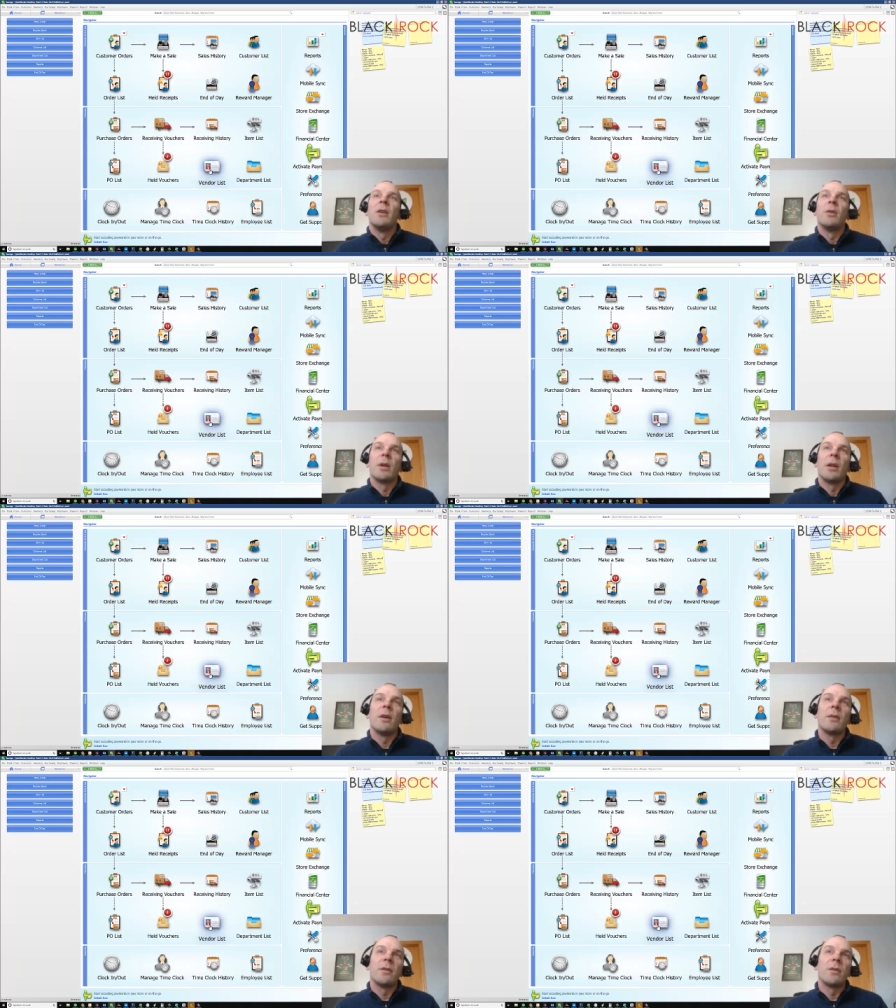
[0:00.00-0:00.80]
You can
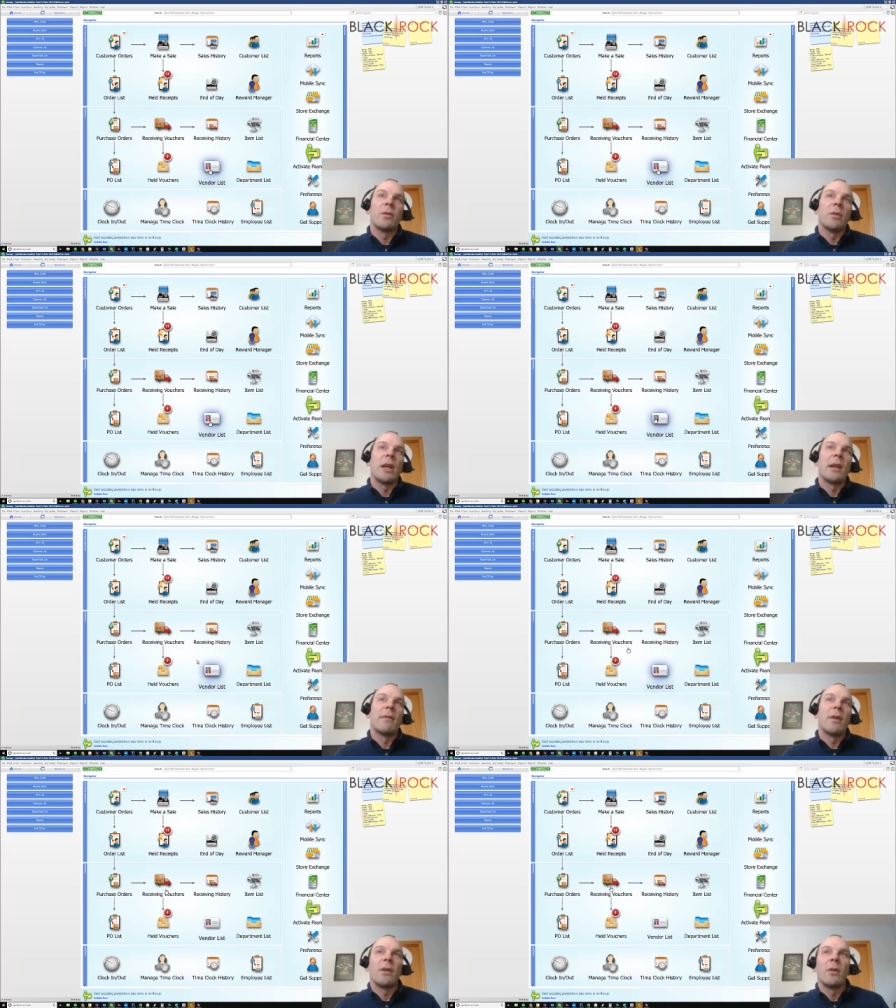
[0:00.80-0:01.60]
also create
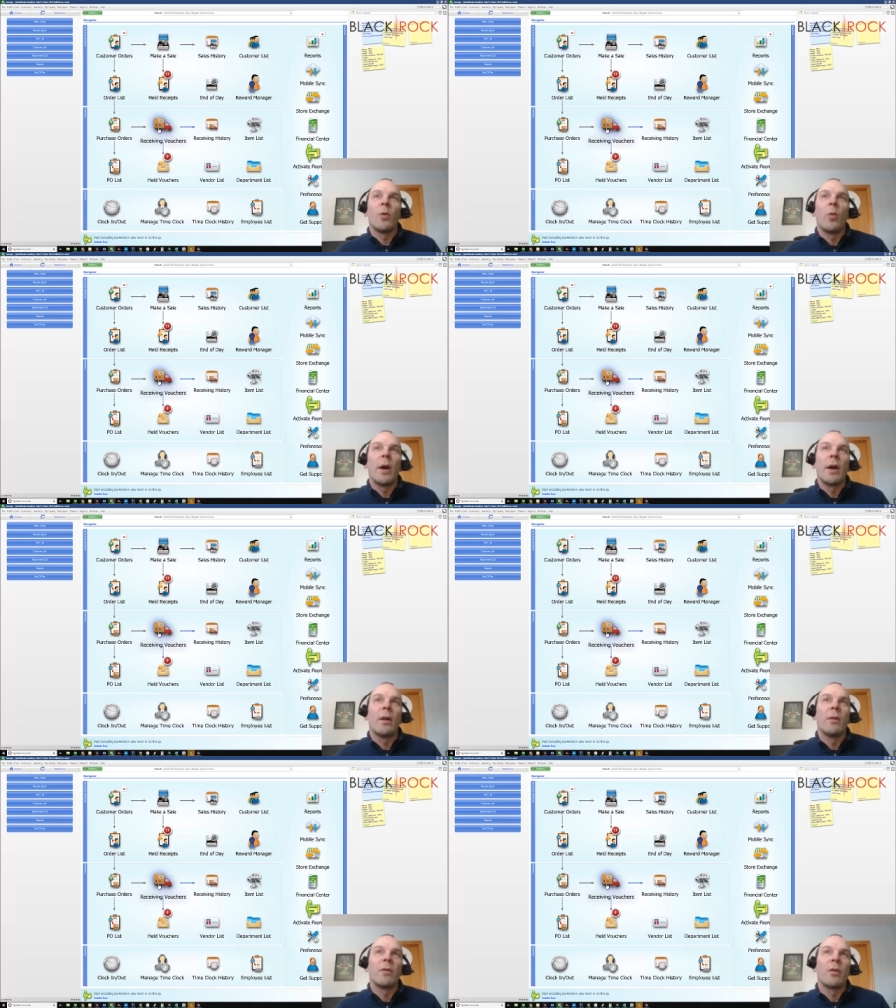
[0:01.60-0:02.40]
a vendor while